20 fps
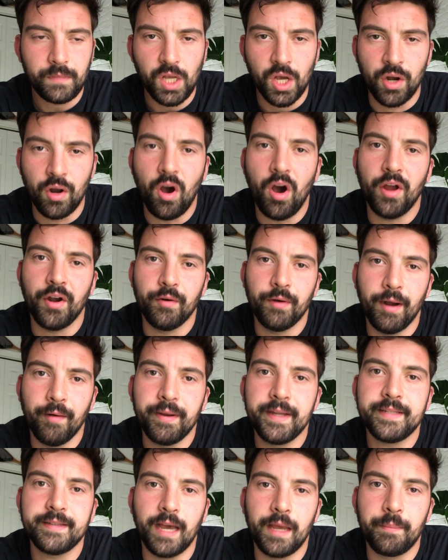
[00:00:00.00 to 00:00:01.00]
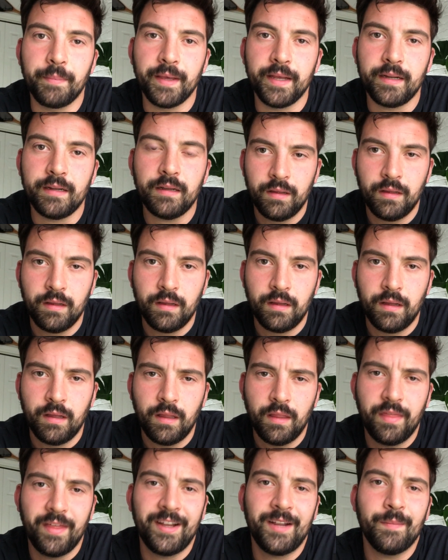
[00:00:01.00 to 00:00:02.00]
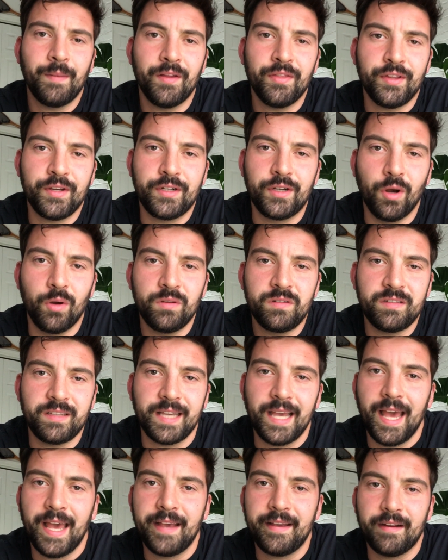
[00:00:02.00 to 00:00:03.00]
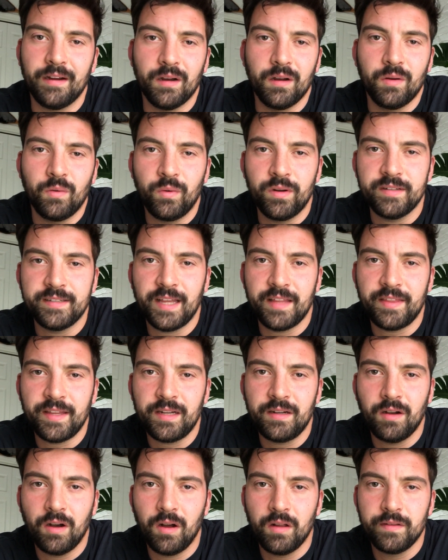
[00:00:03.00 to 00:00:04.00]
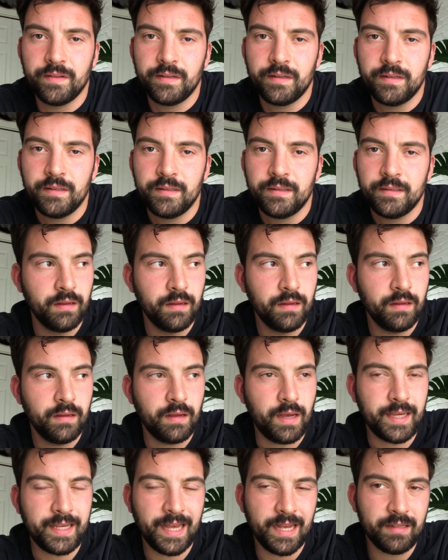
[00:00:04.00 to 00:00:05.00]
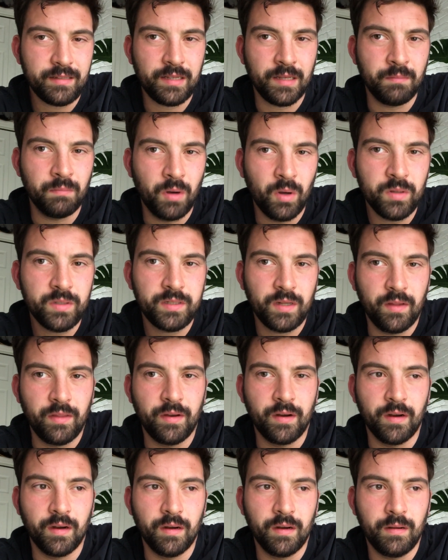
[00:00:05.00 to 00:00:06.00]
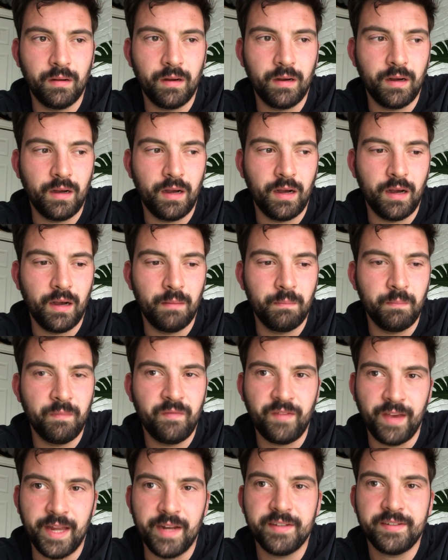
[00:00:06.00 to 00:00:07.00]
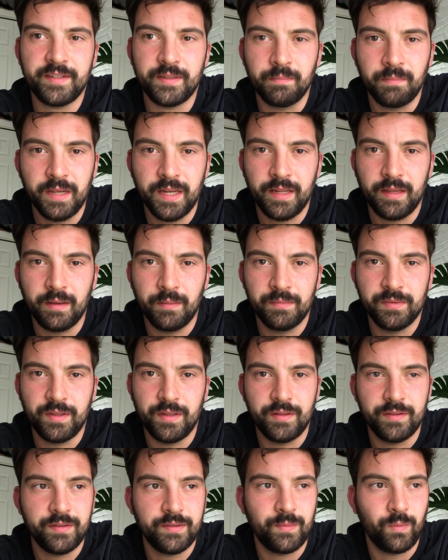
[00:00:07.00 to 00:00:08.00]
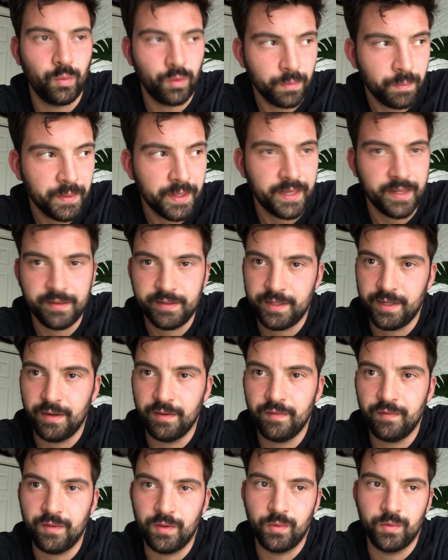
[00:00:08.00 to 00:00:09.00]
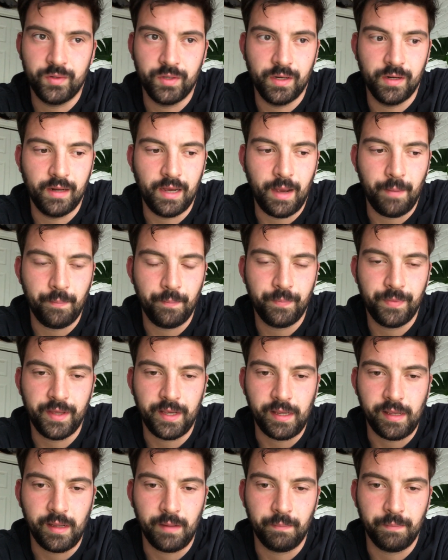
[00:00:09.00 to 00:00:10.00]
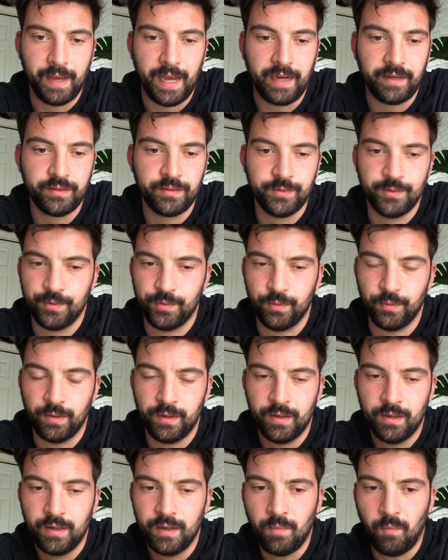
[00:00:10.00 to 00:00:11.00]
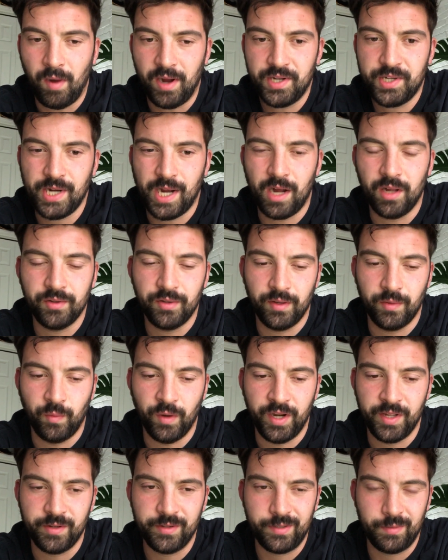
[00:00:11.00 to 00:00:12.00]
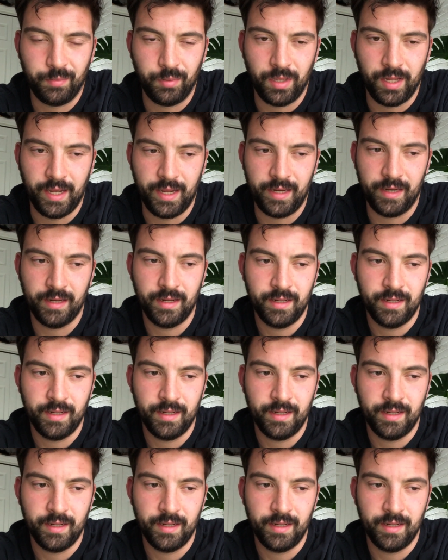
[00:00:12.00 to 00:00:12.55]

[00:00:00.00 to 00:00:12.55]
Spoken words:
honorary typing. Think about the Ghostly Anchor. What is that thing called? I guess in most other fantasy mediums, this would be considered a fusion. I'm thinking back to my childhood when I used to play,